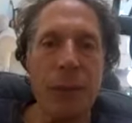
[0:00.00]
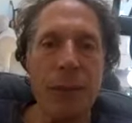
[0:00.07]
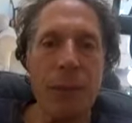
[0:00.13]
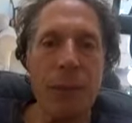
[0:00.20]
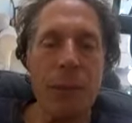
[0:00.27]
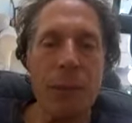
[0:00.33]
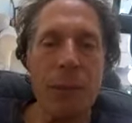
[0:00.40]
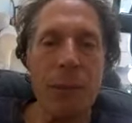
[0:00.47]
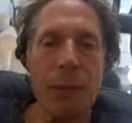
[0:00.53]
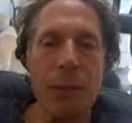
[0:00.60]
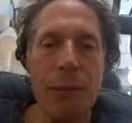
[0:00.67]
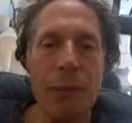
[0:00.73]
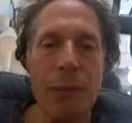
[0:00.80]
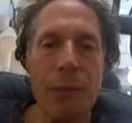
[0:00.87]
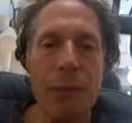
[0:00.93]

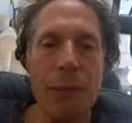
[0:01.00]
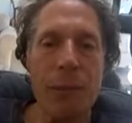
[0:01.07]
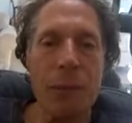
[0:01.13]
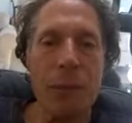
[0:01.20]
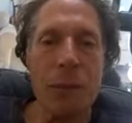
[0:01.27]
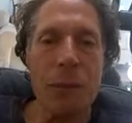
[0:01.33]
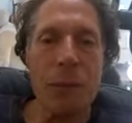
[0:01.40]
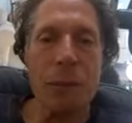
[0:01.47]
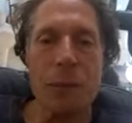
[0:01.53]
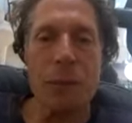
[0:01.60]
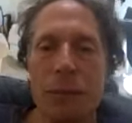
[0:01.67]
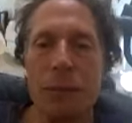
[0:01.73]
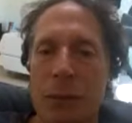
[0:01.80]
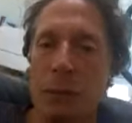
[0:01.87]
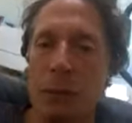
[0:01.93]

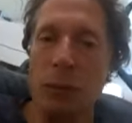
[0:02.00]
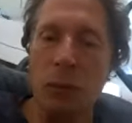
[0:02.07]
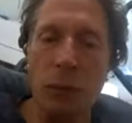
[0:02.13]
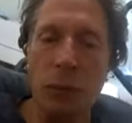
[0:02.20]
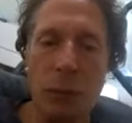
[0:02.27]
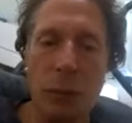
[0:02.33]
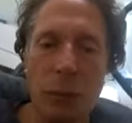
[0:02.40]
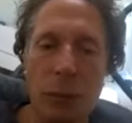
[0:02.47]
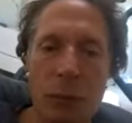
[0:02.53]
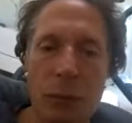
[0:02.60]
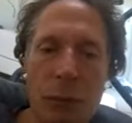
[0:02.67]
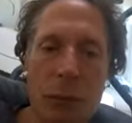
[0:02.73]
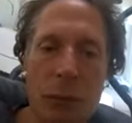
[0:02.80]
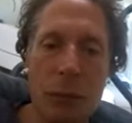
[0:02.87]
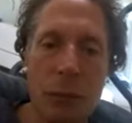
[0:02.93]

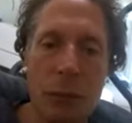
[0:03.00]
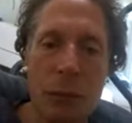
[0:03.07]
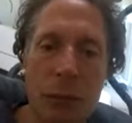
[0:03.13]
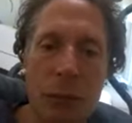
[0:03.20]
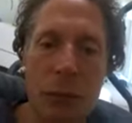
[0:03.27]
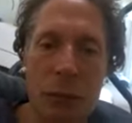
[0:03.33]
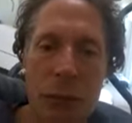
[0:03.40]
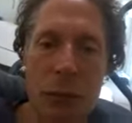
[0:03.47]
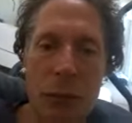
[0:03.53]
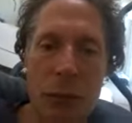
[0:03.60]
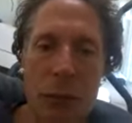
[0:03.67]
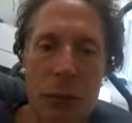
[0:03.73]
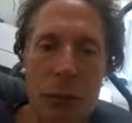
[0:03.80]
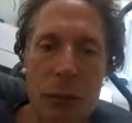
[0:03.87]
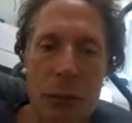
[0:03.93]
[no speech]